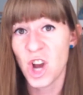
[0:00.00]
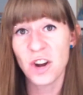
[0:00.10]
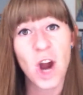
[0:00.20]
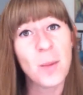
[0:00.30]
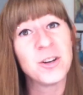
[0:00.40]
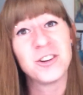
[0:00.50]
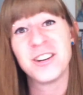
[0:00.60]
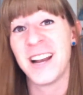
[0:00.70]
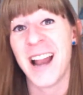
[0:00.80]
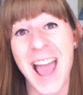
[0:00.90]
John Carpenter
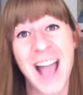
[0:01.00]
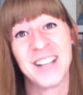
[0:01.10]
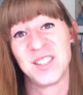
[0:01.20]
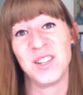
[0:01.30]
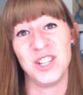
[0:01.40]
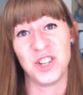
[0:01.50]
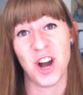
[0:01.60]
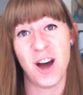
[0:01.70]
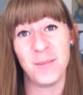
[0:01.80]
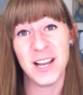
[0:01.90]
did an excellent
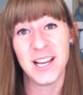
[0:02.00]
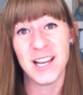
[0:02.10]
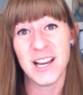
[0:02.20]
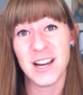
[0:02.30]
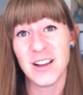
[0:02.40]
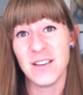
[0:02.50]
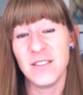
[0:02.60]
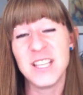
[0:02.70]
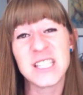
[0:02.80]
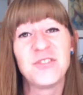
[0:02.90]
job.
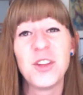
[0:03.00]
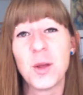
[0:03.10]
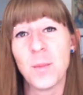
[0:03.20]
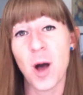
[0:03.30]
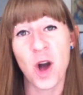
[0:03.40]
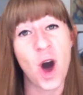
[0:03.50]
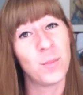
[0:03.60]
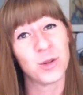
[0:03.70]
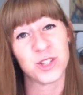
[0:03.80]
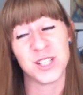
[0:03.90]
This film
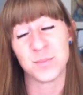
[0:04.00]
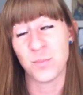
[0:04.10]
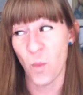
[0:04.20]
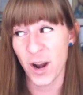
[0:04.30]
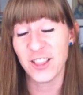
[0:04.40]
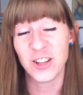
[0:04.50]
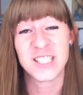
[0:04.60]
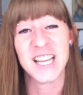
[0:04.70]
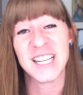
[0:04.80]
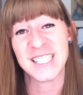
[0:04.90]
accomplishes what it
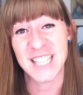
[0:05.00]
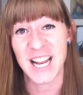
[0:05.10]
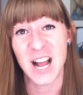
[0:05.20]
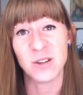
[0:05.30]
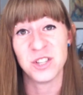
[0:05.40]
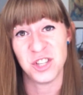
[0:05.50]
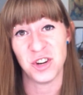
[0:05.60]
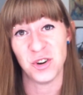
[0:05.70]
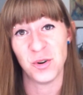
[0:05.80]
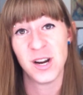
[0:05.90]
looks like it's setting out to
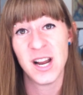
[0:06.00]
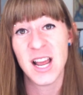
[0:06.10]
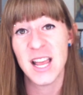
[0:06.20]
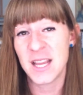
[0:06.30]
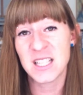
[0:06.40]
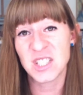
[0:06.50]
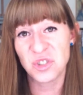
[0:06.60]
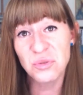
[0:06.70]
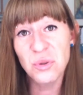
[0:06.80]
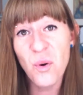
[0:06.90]
do. It is a
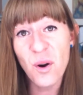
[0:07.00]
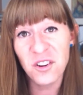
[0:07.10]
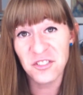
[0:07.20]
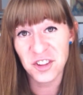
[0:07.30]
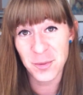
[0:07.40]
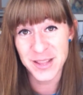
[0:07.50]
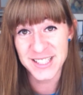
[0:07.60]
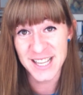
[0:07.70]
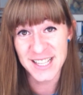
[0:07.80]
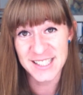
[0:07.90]
true horror film in the
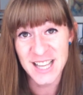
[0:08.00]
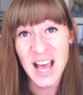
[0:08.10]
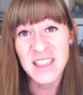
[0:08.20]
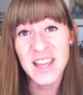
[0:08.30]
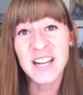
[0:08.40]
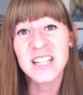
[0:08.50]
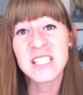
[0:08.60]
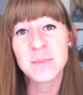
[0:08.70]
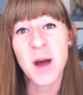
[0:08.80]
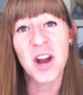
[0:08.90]
sense that it
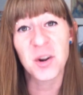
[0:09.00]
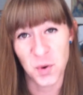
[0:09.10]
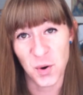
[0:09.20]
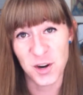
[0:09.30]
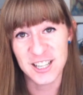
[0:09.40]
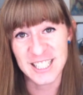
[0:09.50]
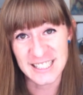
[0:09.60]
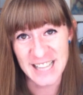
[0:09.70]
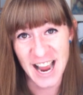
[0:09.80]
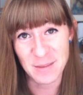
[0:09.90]
inspired horror
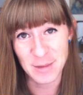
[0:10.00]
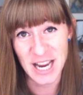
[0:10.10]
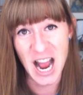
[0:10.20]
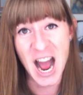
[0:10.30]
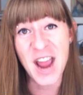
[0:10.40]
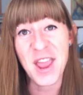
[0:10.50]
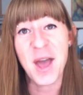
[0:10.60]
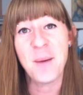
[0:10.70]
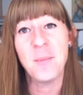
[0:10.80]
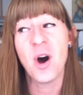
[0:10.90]
inside me. I
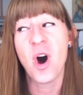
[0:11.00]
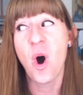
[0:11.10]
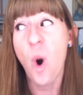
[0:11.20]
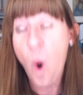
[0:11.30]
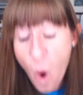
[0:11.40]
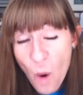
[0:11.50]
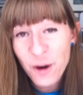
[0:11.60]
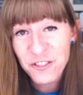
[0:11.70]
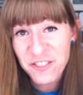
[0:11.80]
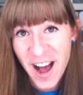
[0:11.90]
am
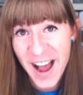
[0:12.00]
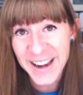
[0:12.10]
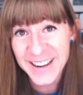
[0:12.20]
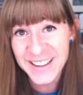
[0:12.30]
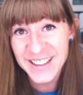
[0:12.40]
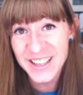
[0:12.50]
horrified,